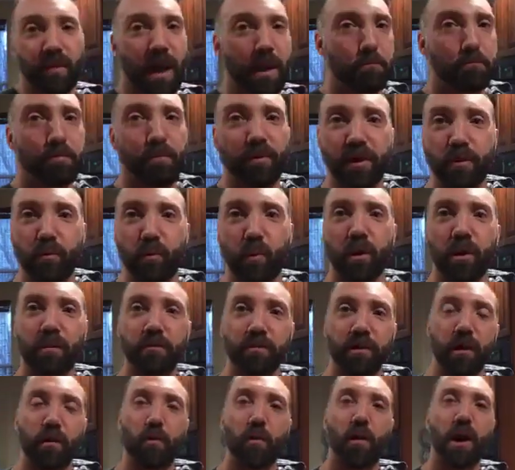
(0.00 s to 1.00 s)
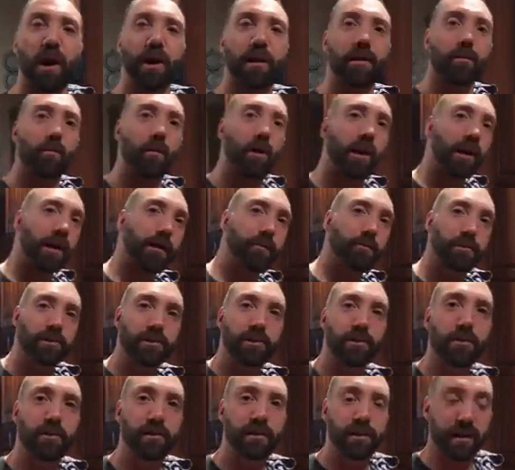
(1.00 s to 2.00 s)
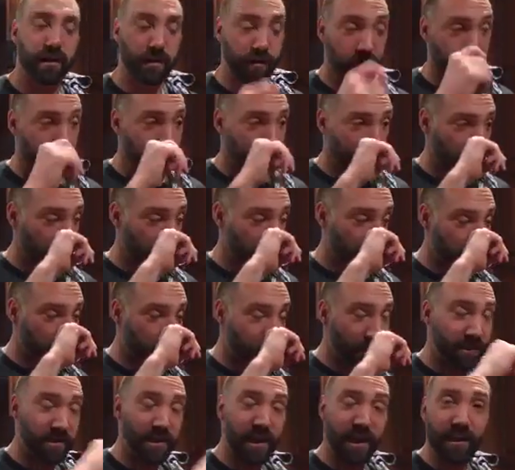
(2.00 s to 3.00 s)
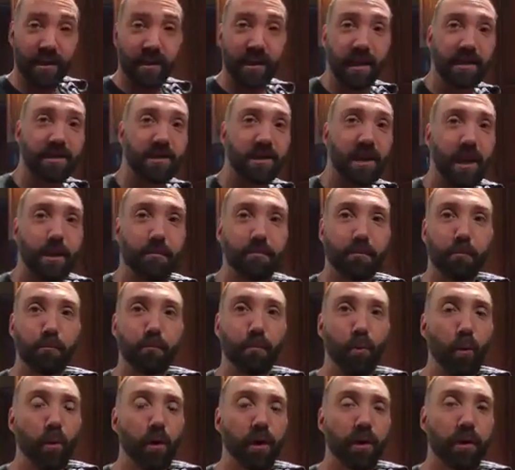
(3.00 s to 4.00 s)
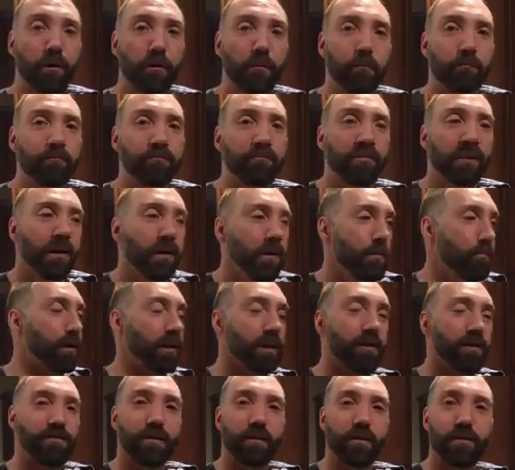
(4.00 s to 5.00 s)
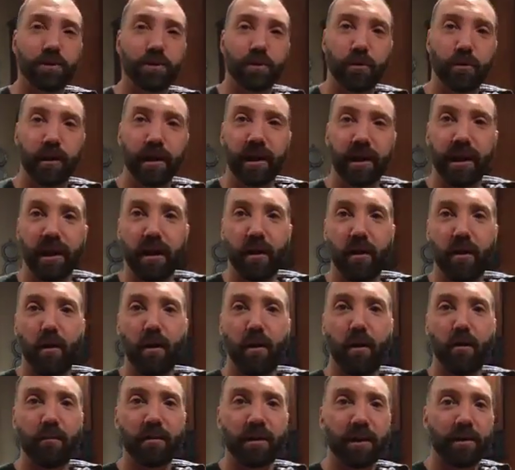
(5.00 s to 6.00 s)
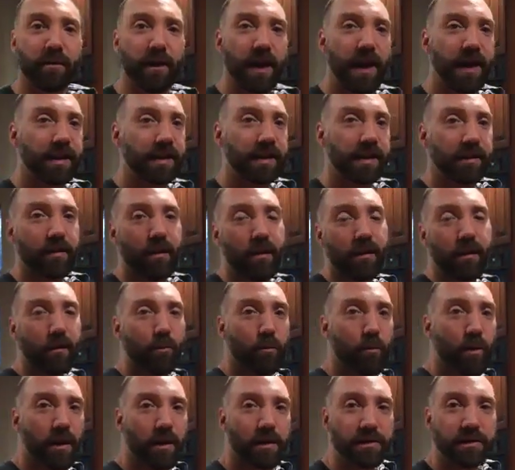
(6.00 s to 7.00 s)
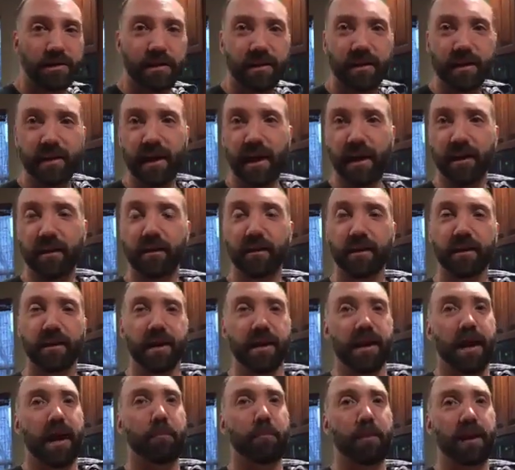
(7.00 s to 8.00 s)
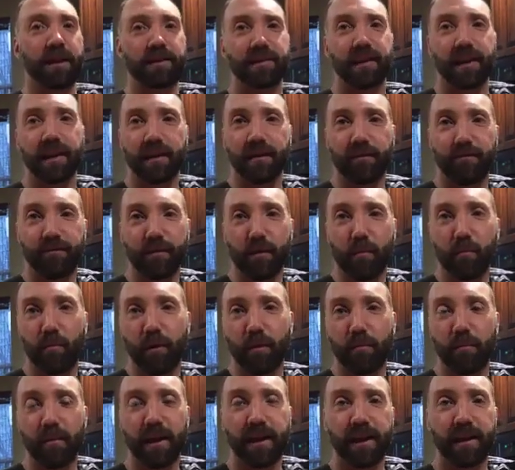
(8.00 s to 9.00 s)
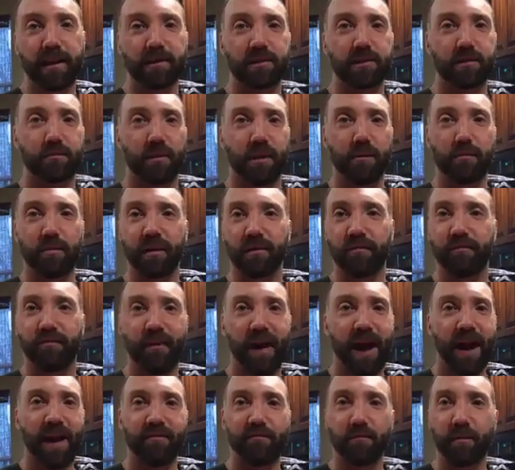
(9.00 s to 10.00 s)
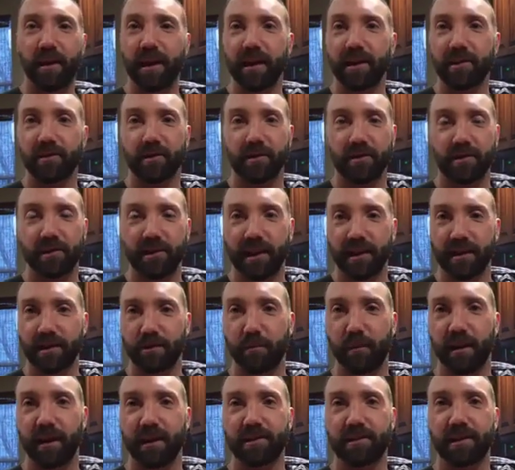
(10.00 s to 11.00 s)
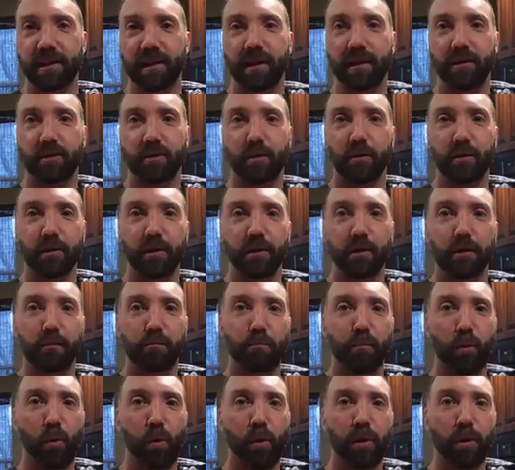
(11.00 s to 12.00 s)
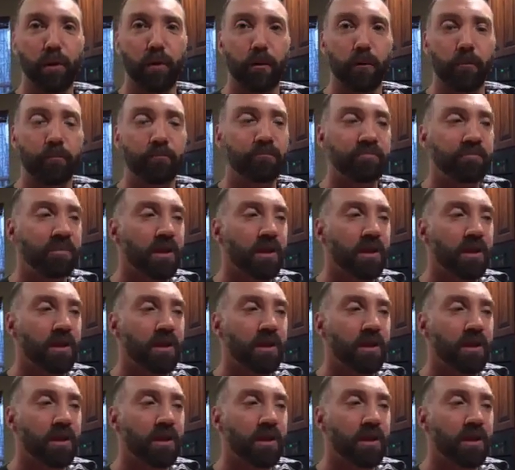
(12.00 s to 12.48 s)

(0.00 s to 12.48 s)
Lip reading: I pre-warmed our water while I was cooking, so it's going to take less time to boil. But if you're doing it at home and you're adding it all at once together, it might take a few more minutes, maybe 5 minutes or 6 minutes to get to a good boil.